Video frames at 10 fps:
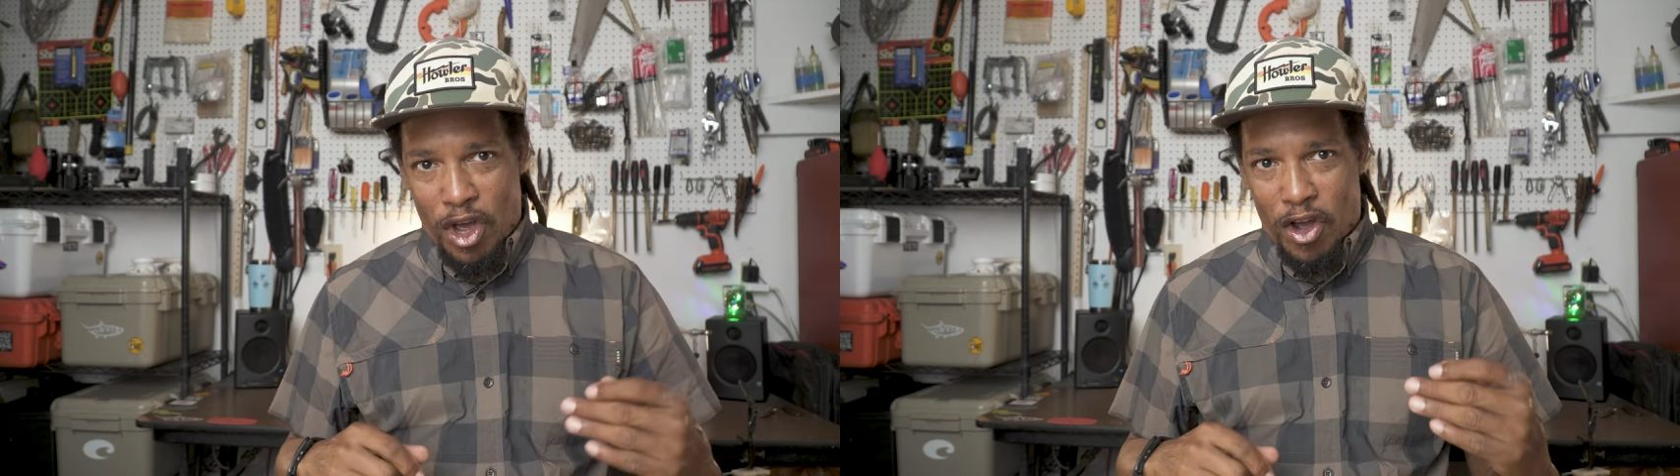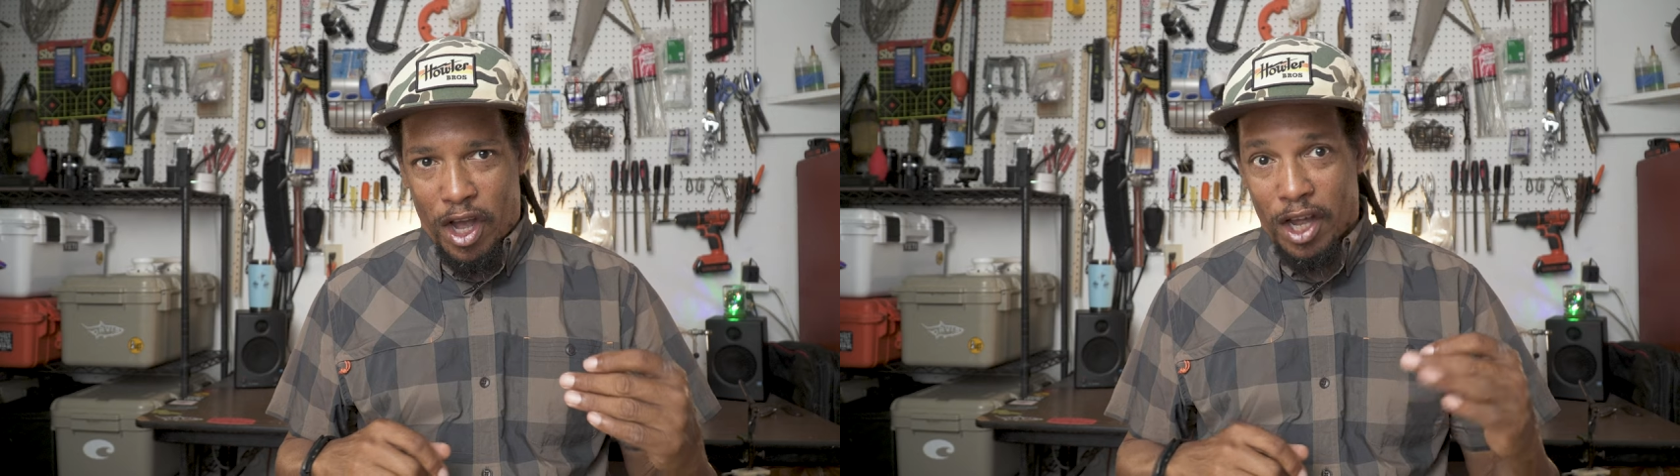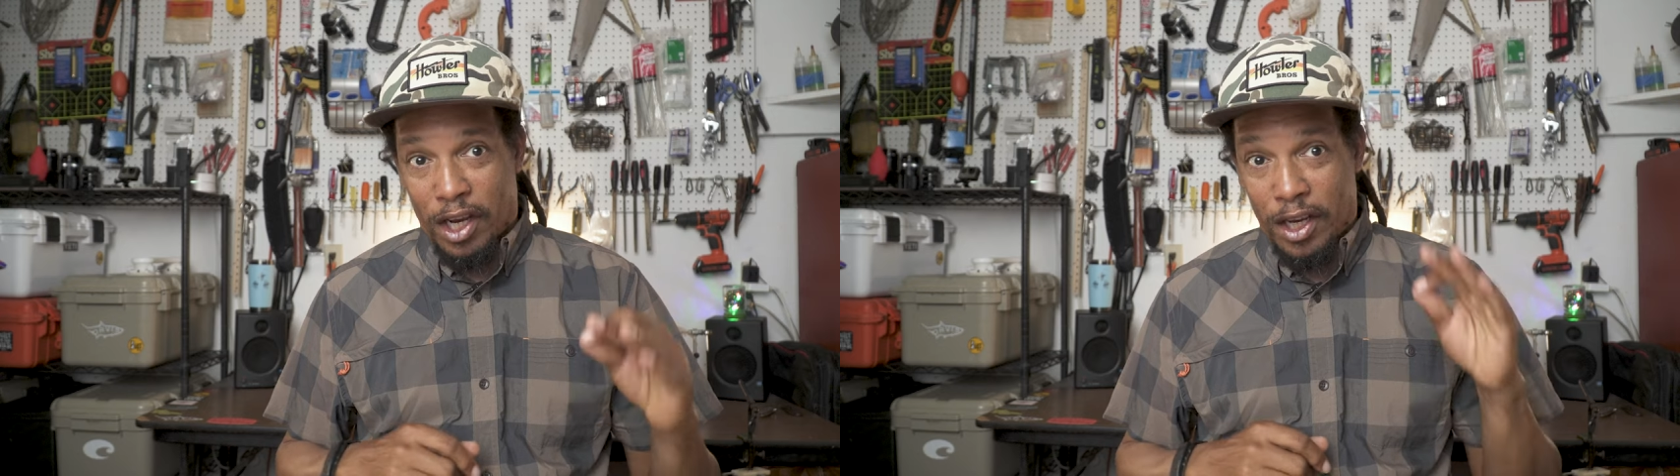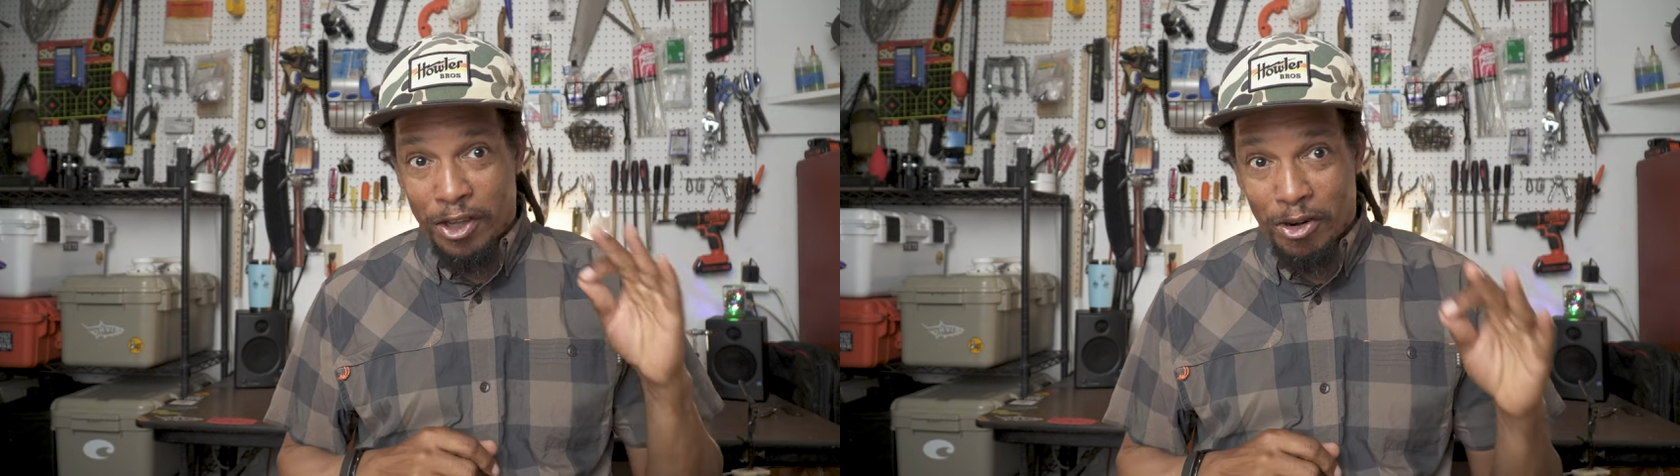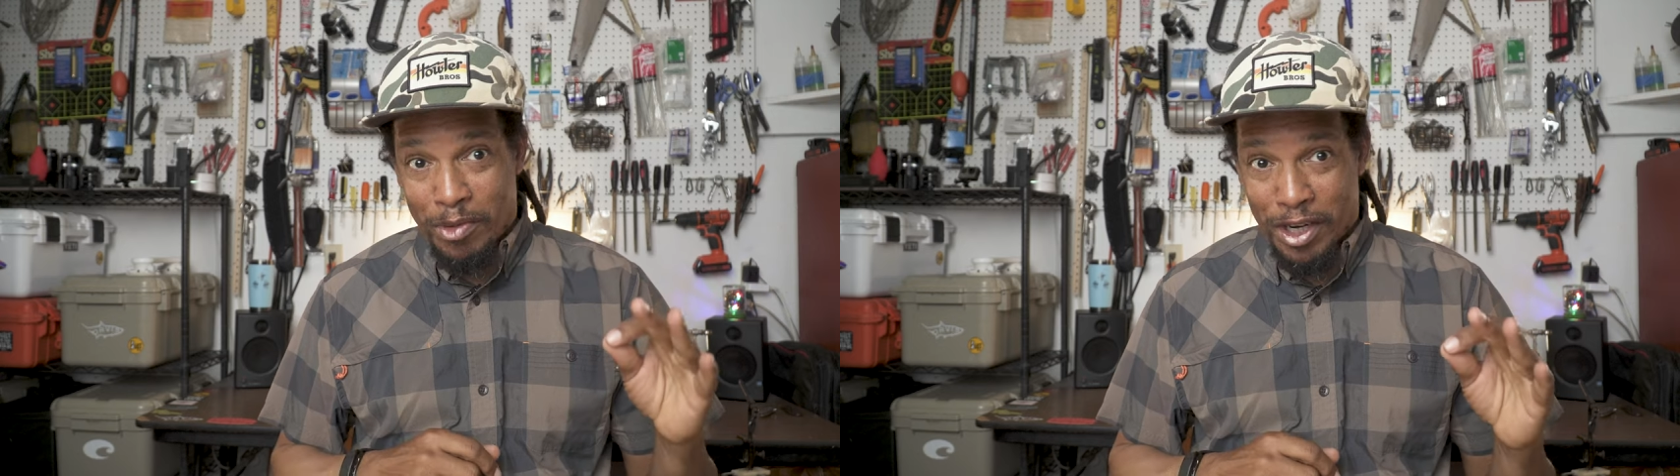talk a
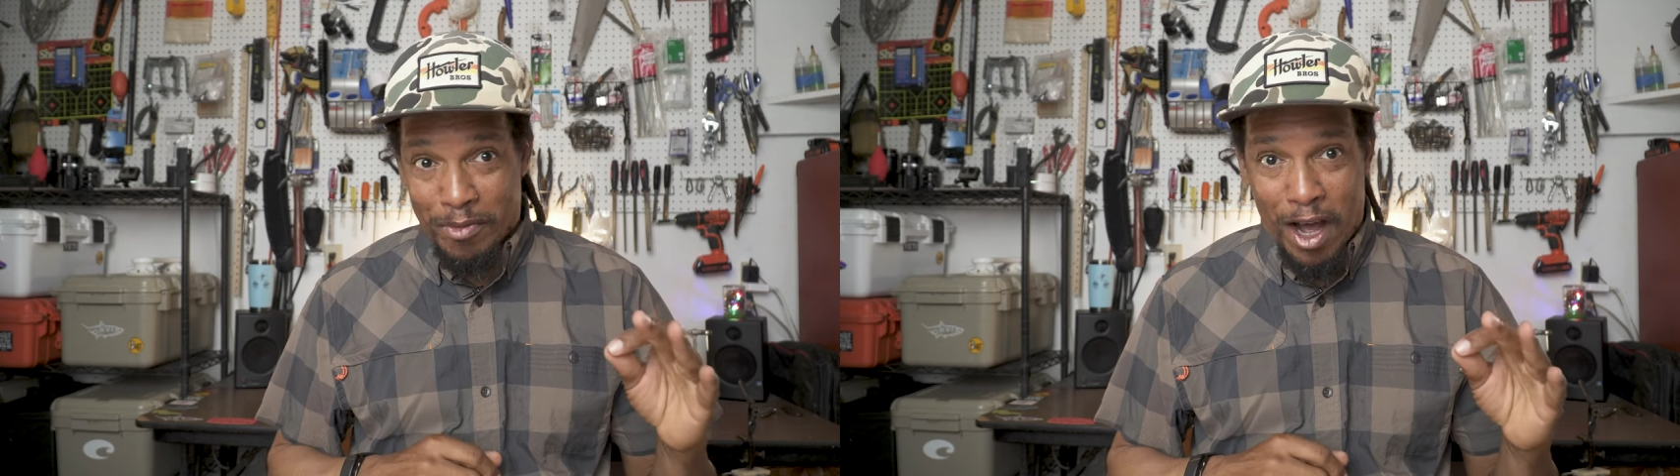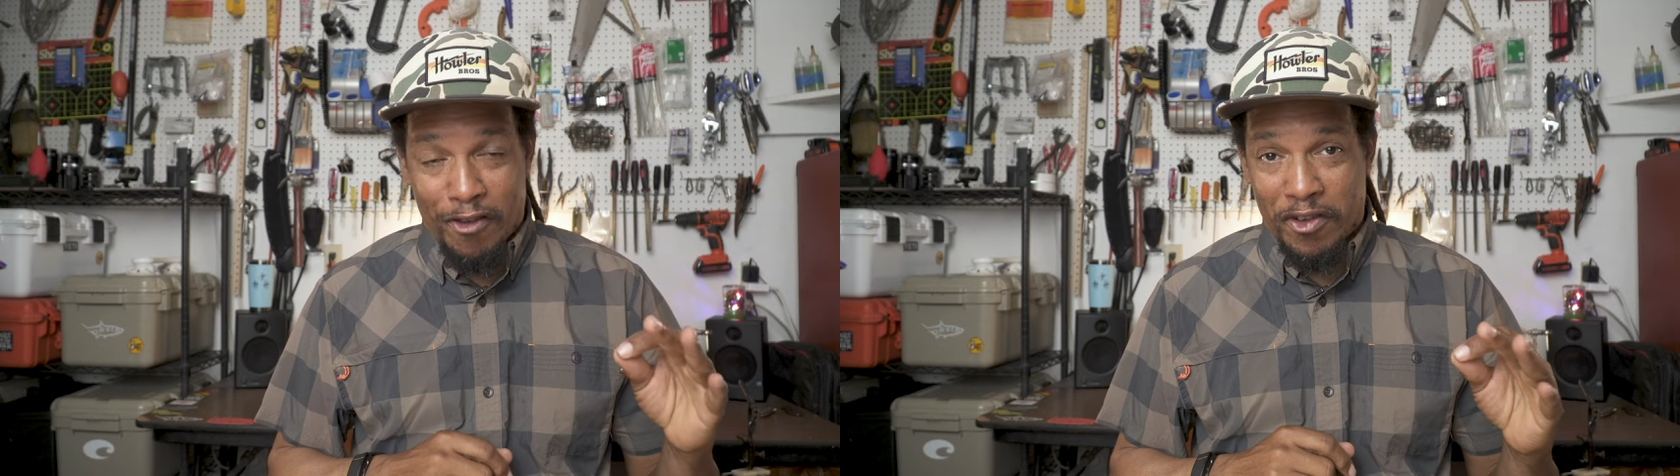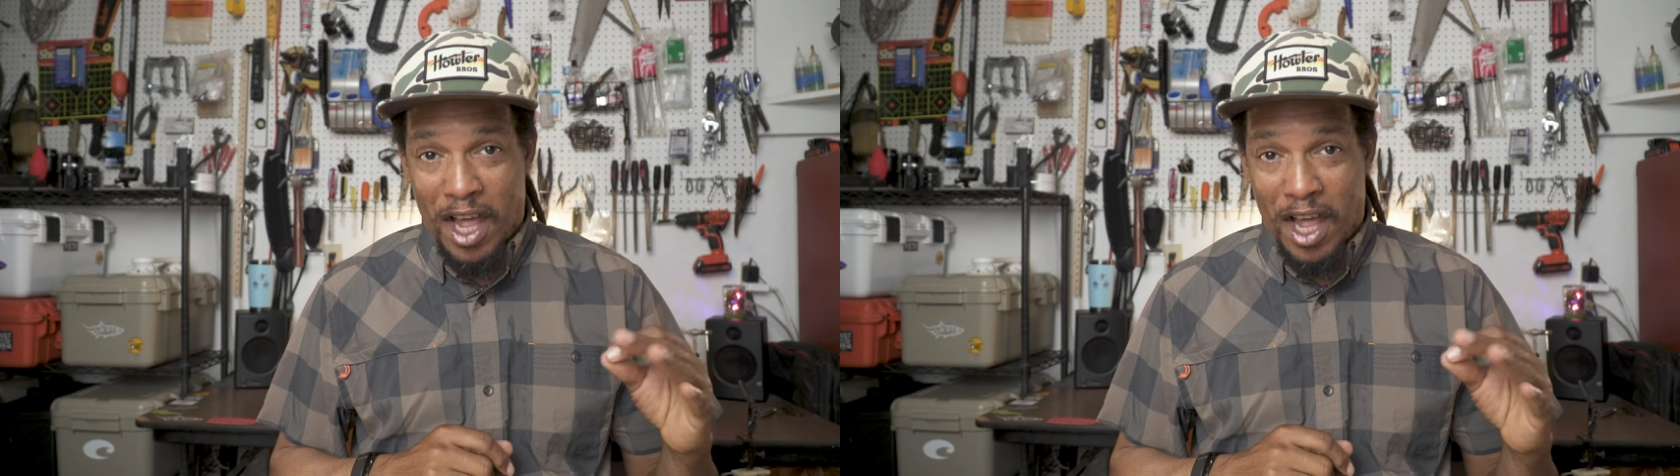little bit about